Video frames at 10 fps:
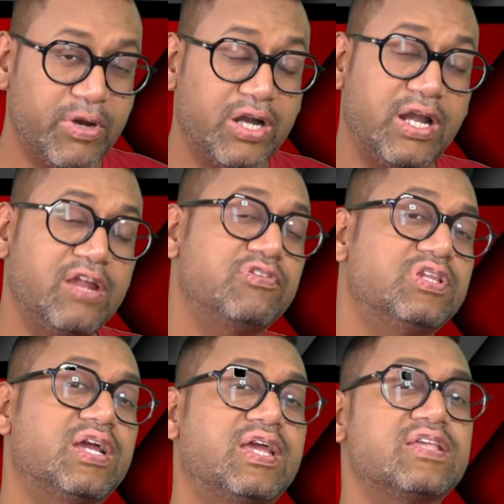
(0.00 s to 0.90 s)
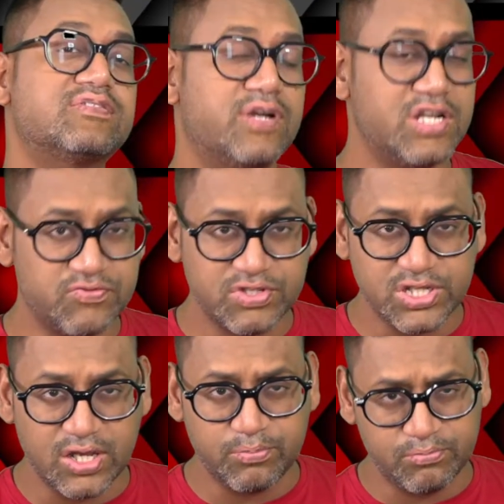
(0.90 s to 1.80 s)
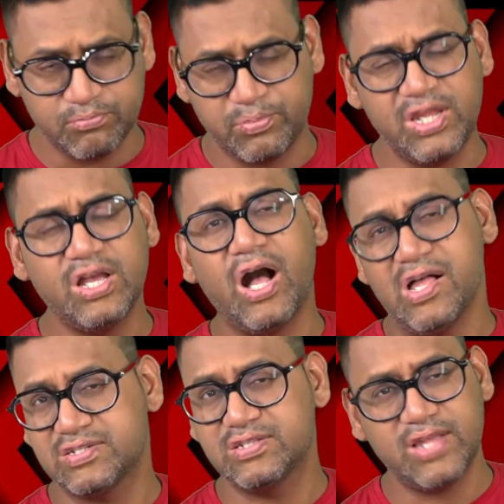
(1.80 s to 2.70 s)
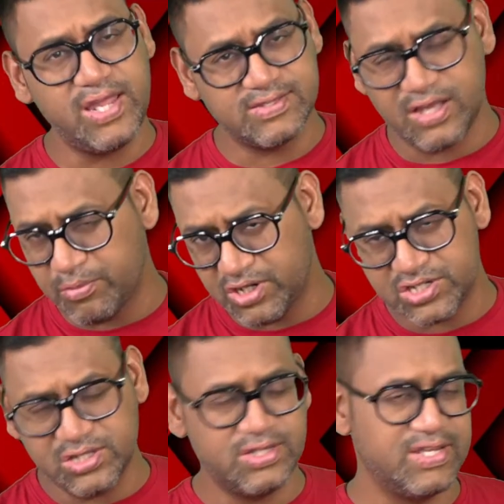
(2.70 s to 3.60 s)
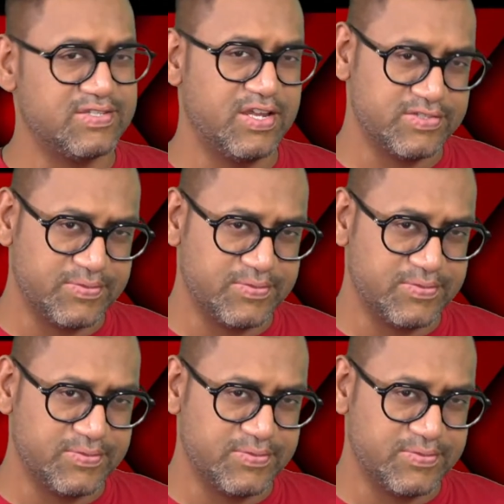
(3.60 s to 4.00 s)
and even the case studies which are being asked in the examination these days.